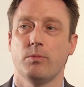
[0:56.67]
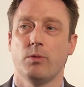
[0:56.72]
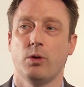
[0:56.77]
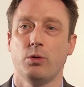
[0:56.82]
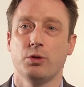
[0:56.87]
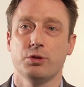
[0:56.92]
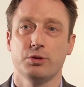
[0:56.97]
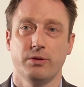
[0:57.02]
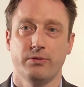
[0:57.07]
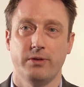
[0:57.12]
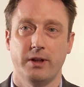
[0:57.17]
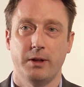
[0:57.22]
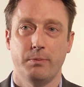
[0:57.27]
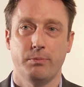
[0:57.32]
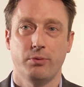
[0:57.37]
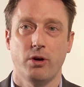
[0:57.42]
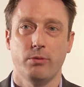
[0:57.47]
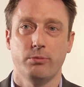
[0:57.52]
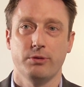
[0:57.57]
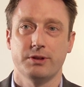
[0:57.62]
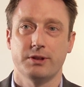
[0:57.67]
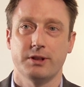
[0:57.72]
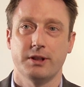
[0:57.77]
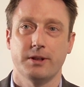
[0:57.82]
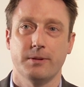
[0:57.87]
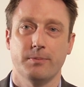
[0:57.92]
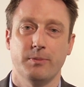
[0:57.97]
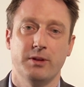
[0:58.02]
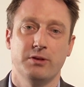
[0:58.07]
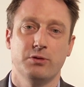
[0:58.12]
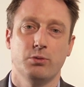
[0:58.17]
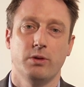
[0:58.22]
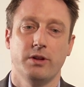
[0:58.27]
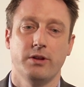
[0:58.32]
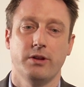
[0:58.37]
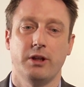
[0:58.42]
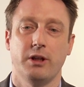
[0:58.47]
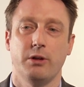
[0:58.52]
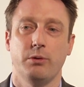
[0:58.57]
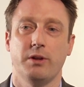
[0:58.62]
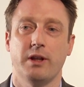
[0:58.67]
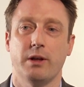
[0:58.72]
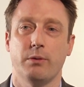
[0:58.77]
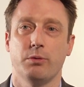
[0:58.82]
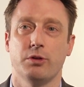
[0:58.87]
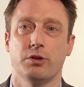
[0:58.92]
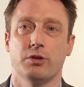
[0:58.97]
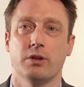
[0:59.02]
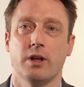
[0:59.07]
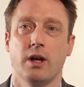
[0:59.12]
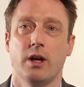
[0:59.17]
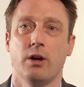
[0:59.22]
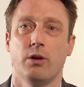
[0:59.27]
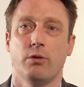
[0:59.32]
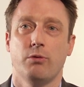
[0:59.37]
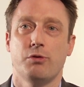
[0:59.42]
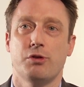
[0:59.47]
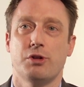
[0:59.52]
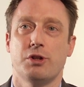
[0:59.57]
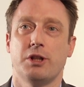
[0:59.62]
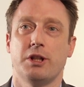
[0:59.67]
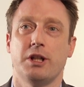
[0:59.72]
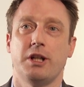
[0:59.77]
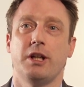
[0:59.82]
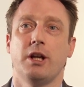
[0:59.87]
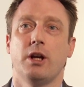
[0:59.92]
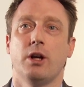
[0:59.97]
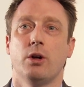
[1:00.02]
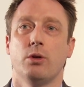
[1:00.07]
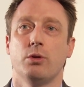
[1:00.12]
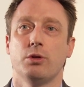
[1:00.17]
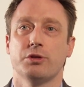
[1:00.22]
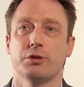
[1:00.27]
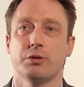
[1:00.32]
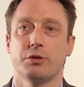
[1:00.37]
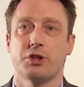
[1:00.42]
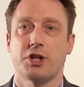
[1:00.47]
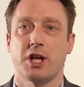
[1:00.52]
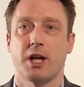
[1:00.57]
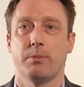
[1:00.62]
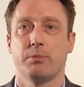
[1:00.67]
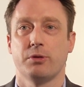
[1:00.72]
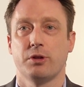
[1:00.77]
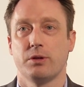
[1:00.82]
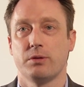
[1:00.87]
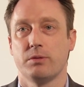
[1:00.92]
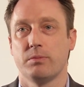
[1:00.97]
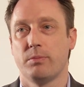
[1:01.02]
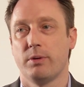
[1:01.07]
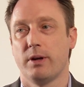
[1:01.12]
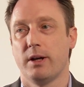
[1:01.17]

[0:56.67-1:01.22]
also very promising is one theory that was originally also championed